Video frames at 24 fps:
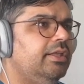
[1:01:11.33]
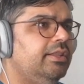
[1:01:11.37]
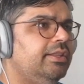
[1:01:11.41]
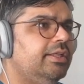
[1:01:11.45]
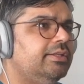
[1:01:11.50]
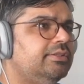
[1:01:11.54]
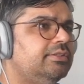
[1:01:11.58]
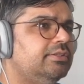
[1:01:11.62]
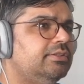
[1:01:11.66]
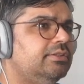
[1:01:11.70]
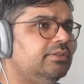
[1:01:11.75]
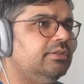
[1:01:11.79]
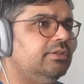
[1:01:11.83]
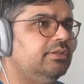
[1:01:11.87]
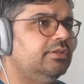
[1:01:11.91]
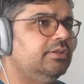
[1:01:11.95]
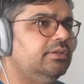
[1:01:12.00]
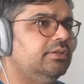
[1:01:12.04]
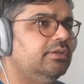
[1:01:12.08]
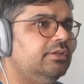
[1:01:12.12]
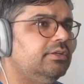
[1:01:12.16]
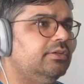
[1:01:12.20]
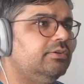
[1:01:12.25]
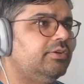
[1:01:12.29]
that's
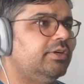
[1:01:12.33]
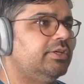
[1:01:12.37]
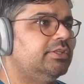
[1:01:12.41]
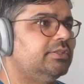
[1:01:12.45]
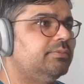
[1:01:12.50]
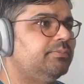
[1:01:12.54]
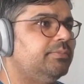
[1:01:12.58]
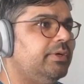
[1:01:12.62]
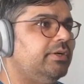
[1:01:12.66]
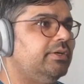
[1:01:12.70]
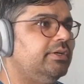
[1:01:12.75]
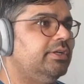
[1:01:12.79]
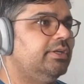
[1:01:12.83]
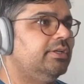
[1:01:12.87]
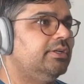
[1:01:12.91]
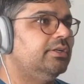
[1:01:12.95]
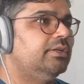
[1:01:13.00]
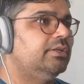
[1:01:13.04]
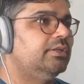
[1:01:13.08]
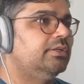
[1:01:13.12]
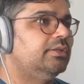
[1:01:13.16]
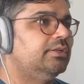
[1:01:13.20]
the right spelling.